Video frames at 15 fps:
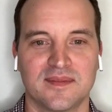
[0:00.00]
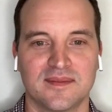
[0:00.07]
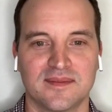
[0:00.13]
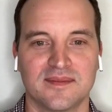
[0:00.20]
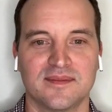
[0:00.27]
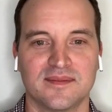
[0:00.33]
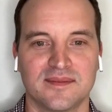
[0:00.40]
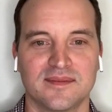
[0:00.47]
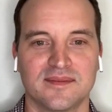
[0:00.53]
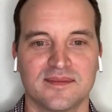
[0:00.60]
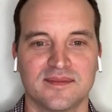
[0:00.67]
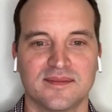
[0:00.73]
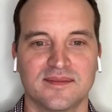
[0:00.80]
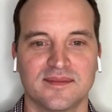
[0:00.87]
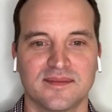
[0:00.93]

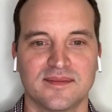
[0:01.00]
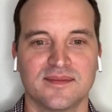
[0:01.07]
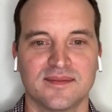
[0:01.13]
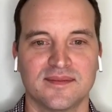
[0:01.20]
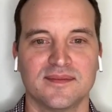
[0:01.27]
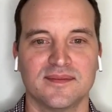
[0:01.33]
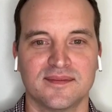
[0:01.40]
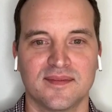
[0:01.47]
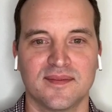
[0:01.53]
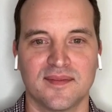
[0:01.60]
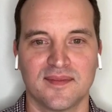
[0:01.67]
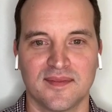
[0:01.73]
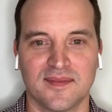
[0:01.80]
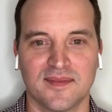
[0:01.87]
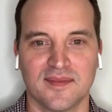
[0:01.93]

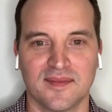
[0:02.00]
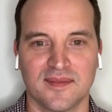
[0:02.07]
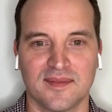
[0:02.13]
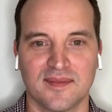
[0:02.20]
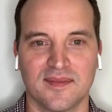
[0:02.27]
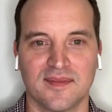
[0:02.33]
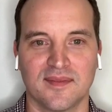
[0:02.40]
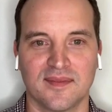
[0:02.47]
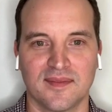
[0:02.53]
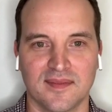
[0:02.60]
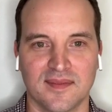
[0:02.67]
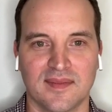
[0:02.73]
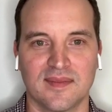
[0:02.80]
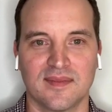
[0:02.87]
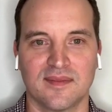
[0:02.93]

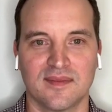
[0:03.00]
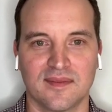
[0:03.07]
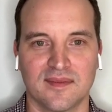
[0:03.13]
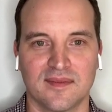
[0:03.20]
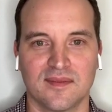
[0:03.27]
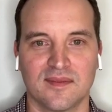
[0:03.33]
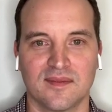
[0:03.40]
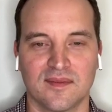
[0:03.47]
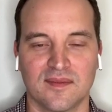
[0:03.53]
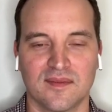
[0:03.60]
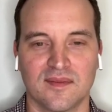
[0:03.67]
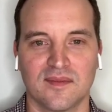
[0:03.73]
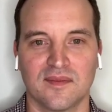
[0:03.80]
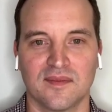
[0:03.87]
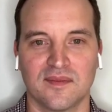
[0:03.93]

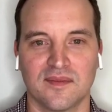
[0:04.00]
[no speech]